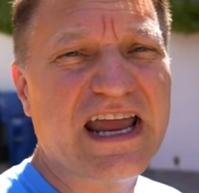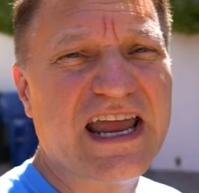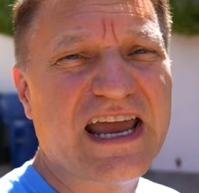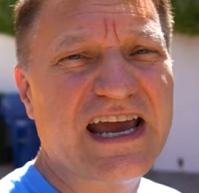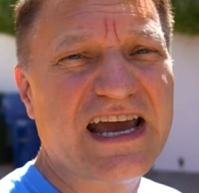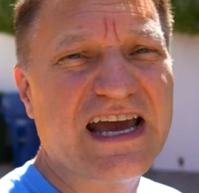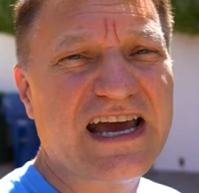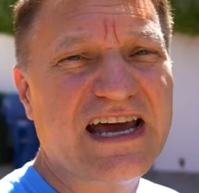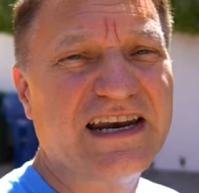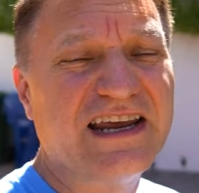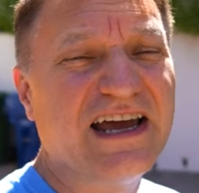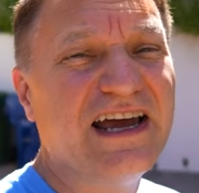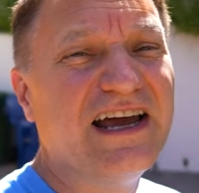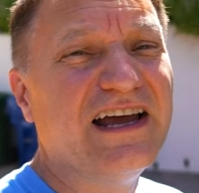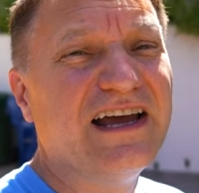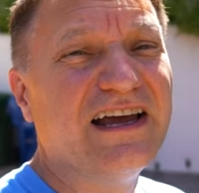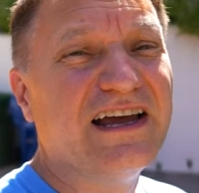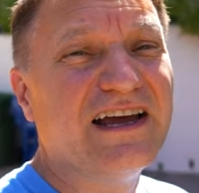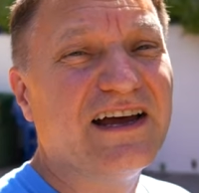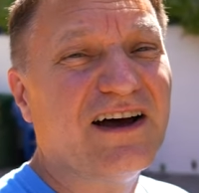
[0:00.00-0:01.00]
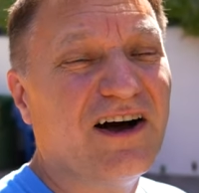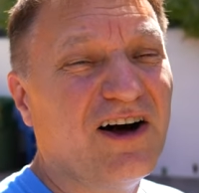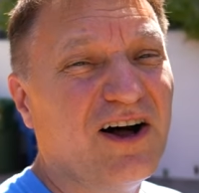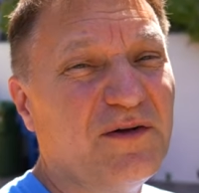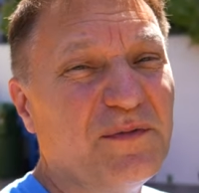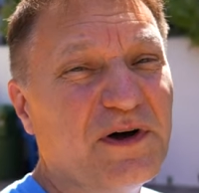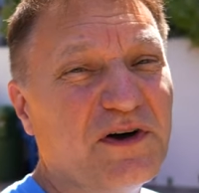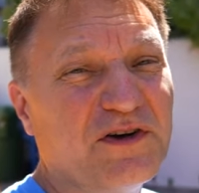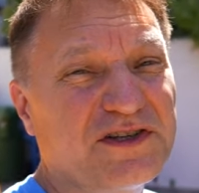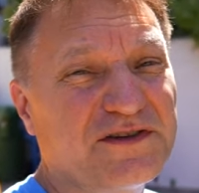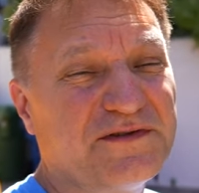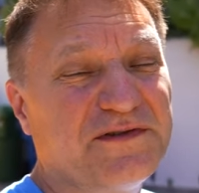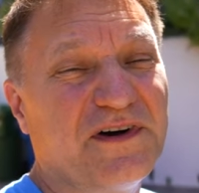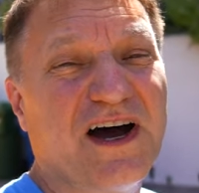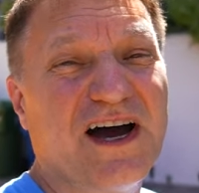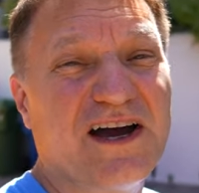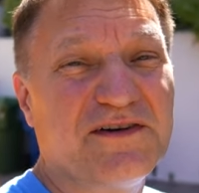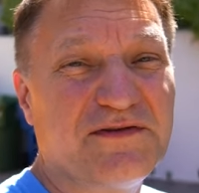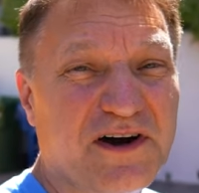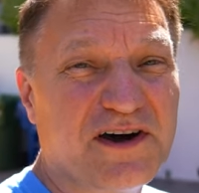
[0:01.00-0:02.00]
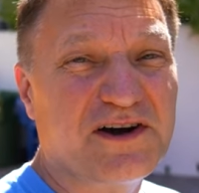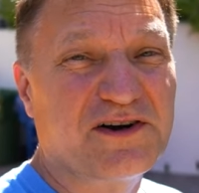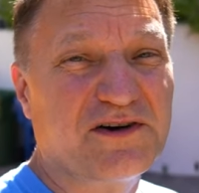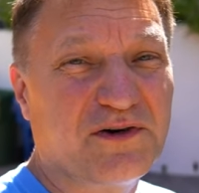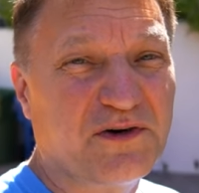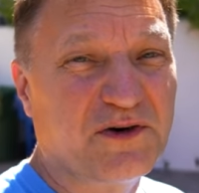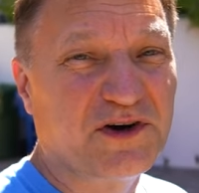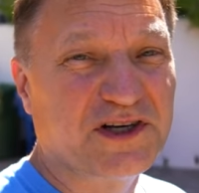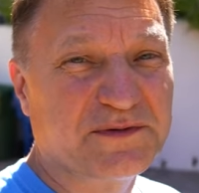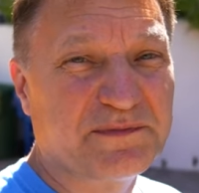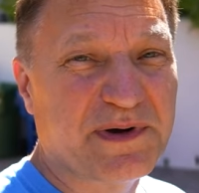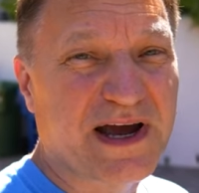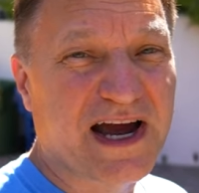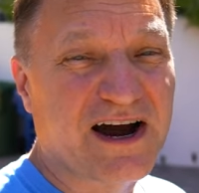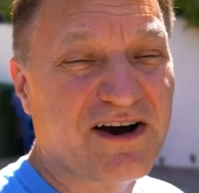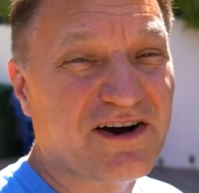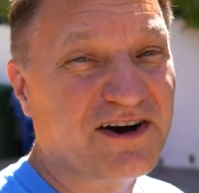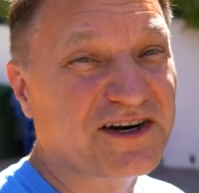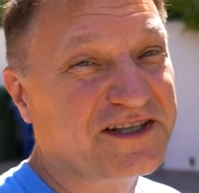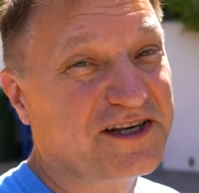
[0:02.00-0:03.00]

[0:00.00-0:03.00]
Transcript: and almost 500 horsepower.